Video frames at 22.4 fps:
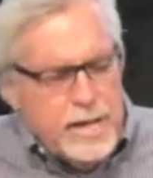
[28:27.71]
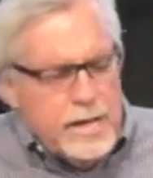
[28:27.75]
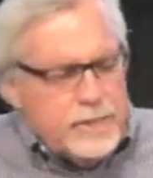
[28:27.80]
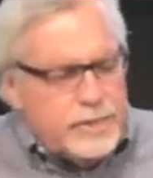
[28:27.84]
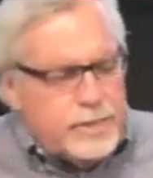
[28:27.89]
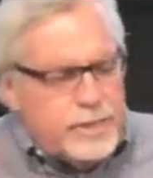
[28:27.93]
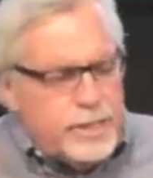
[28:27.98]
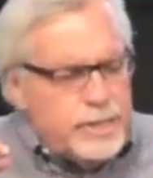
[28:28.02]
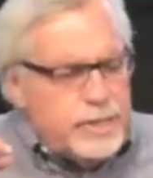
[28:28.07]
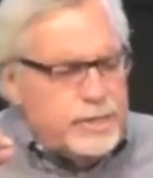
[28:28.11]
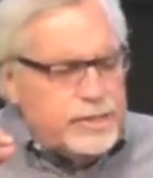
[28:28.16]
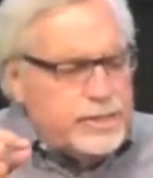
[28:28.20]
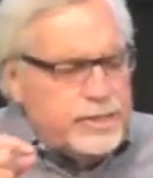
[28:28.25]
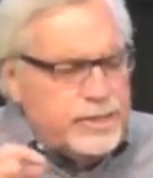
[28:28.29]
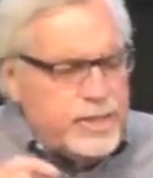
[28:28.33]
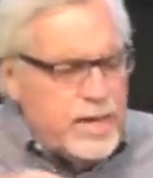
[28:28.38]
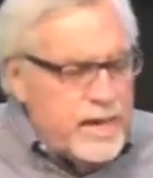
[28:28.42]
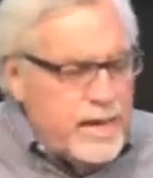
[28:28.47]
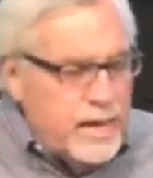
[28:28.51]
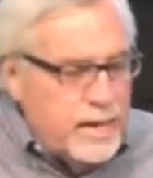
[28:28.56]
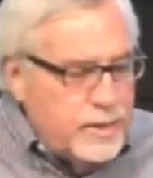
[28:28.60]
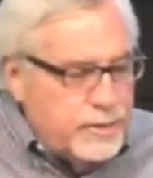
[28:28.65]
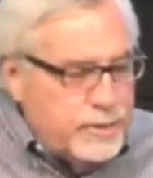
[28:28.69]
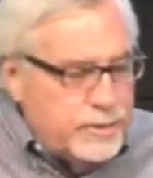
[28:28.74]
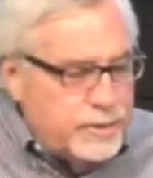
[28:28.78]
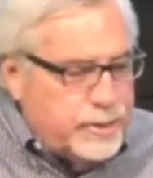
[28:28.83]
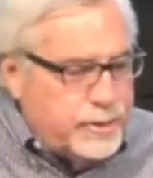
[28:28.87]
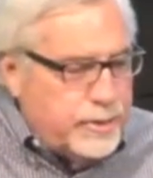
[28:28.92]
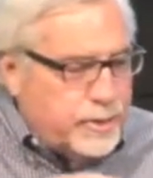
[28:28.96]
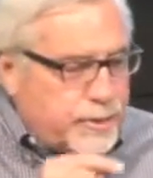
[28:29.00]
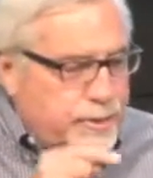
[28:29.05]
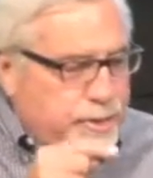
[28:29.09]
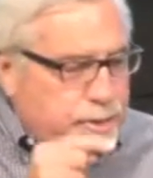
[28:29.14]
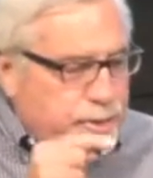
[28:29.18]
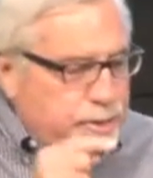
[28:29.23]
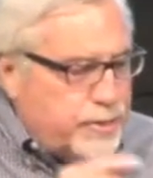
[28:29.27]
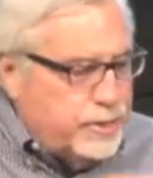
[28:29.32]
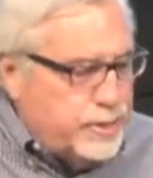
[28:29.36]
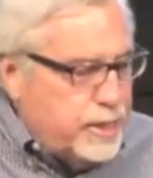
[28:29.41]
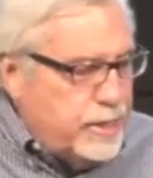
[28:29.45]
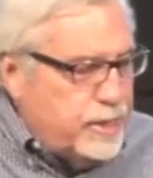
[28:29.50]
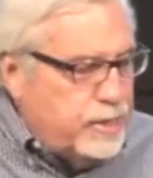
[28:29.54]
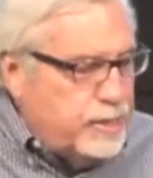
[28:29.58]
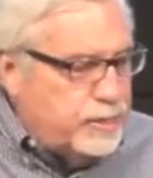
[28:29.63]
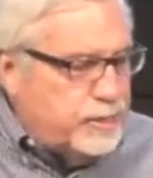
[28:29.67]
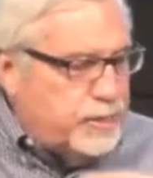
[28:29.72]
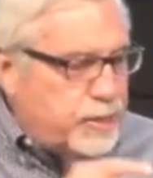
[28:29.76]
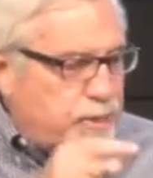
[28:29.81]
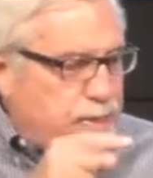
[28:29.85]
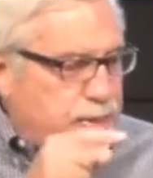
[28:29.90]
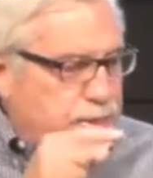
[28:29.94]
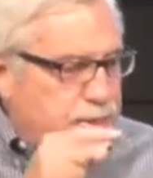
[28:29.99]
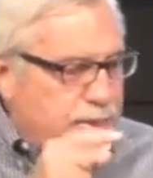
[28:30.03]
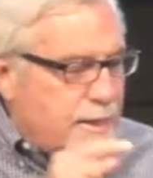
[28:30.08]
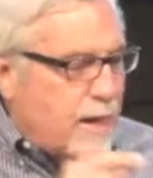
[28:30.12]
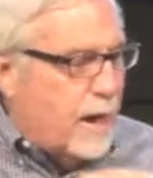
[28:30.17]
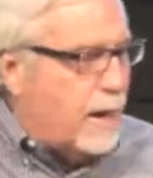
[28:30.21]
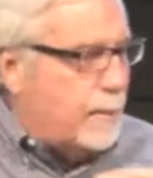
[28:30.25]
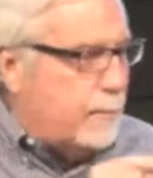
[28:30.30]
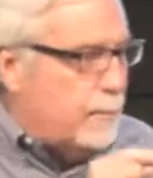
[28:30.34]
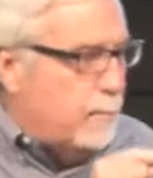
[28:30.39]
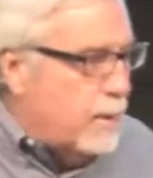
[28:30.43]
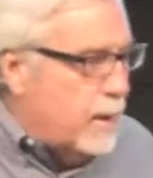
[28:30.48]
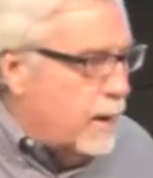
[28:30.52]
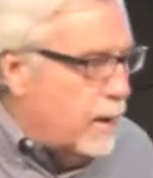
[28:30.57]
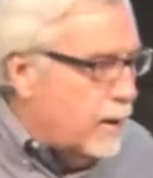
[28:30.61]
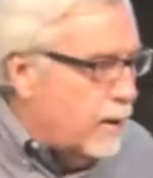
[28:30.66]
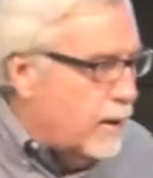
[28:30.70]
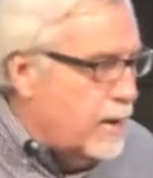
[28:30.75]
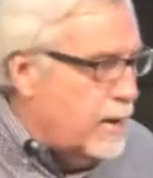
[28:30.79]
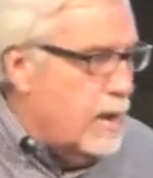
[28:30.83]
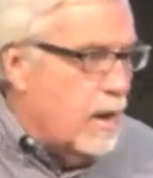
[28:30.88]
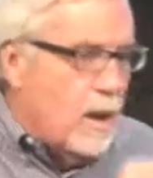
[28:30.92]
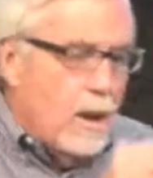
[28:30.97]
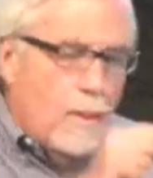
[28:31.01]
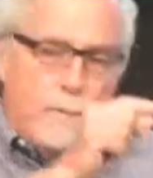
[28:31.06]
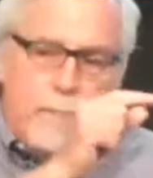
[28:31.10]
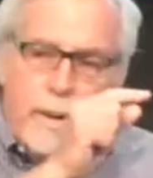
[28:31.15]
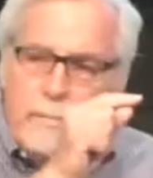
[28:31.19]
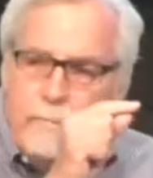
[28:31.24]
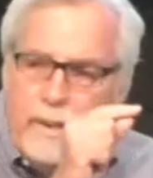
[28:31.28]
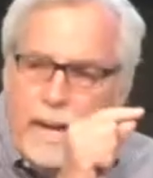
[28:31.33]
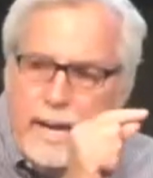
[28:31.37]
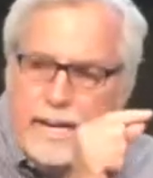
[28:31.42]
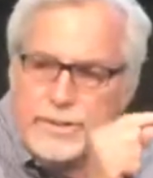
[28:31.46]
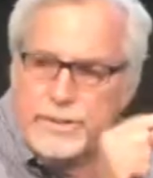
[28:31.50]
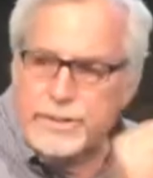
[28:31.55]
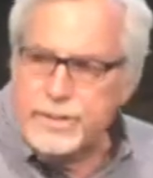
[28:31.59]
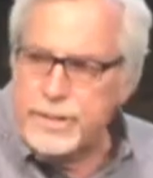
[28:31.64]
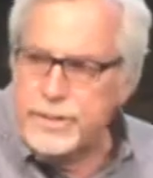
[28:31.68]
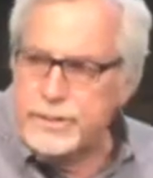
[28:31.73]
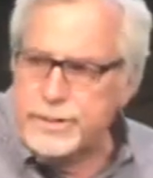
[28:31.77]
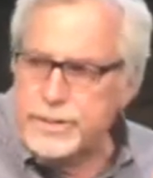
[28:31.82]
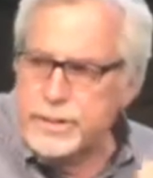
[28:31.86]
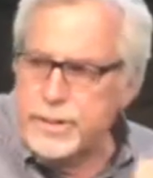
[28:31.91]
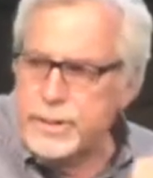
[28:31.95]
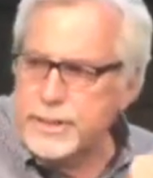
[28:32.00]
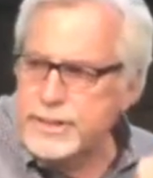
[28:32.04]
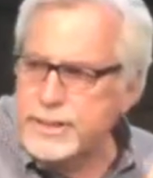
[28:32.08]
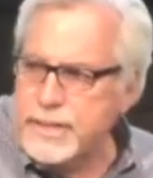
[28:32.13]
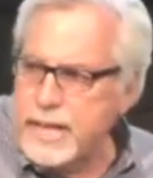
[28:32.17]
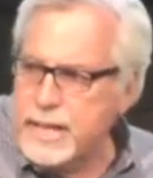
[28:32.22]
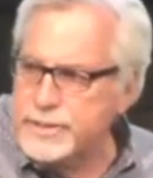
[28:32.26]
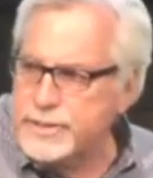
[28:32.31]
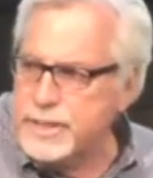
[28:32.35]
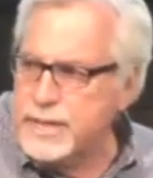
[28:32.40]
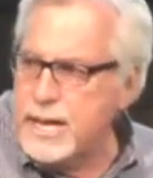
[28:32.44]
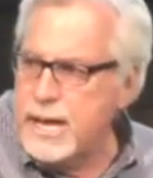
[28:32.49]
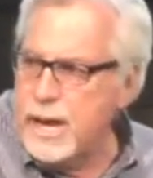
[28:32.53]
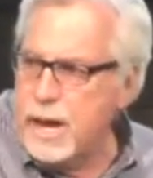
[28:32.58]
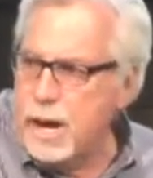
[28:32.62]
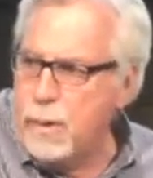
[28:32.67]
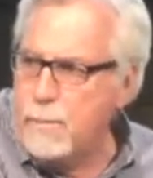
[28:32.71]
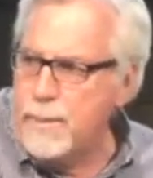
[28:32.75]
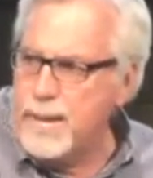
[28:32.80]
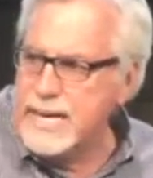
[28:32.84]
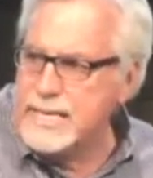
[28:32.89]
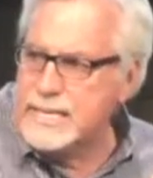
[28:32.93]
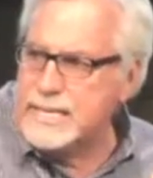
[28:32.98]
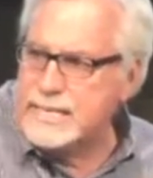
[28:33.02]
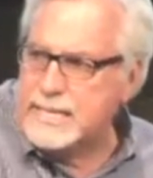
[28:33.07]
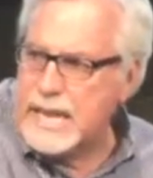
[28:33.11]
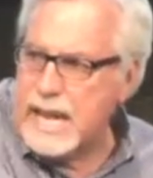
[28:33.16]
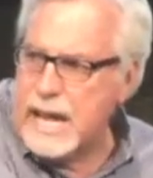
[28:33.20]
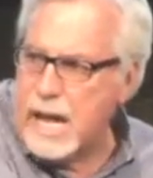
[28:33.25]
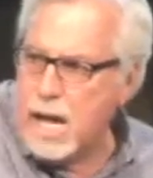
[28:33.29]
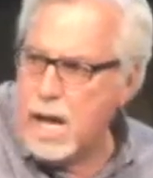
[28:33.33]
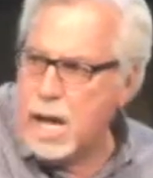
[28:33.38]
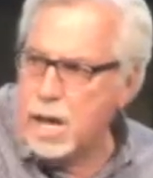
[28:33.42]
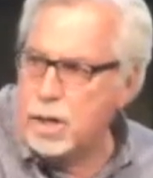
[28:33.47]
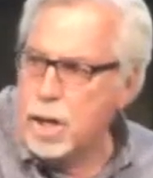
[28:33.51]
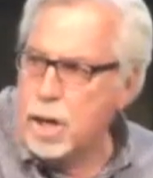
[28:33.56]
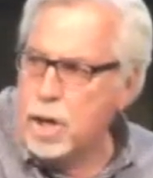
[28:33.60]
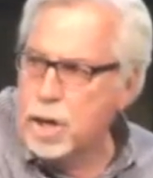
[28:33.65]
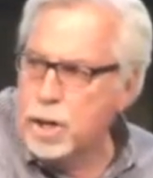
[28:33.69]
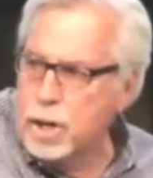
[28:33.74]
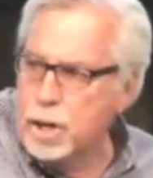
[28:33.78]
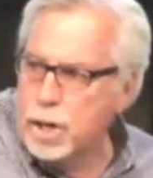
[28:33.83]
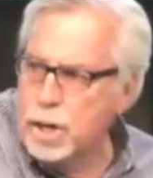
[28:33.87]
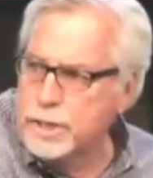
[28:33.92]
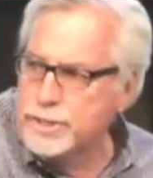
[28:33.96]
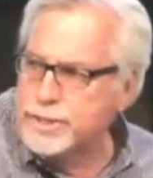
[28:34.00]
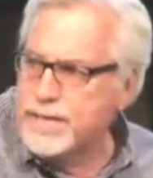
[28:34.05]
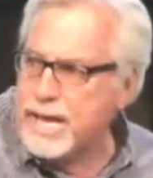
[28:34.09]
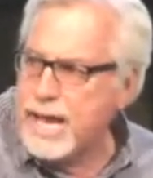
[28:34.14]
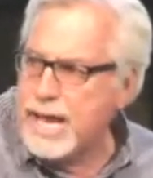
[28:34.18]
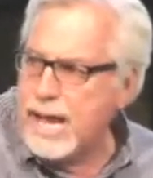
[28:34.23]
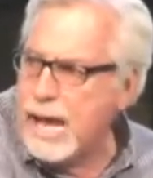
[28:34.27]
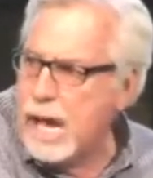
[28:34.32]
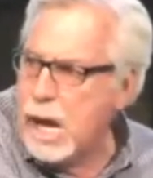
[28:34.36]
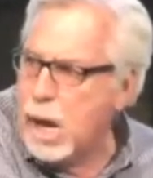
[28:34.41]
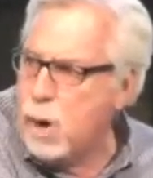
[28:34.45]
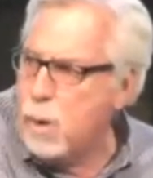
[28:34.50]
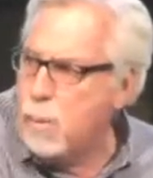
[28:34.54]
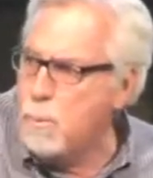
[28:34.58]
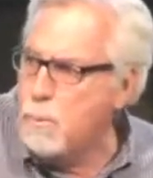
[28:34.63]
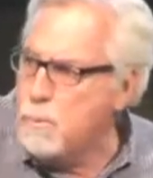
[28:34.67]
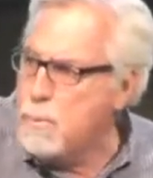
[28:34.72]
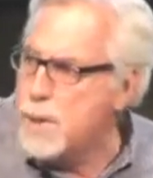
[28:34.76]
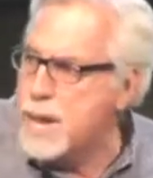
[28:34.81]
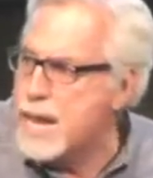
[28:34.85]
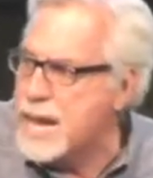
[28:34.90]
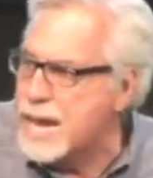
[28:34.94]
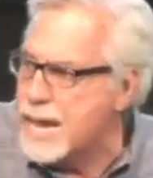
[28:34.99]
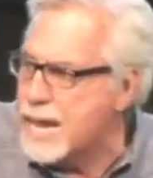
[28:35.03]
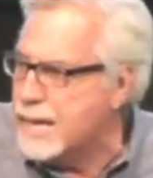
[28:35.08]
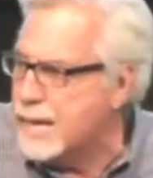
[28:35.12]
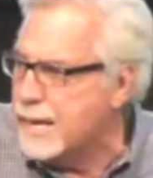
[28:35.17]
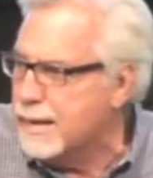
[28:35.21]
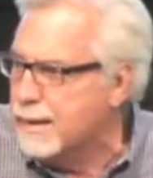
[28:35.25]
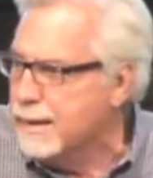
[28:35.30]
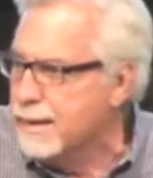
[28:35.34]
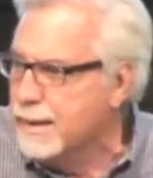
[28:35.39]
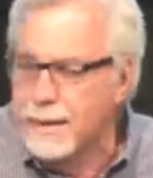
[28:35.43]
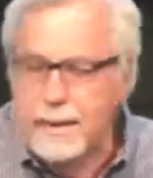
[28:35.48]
She says to Jesus, Not Mary, but my sister doesn't help me. Tell her to help me.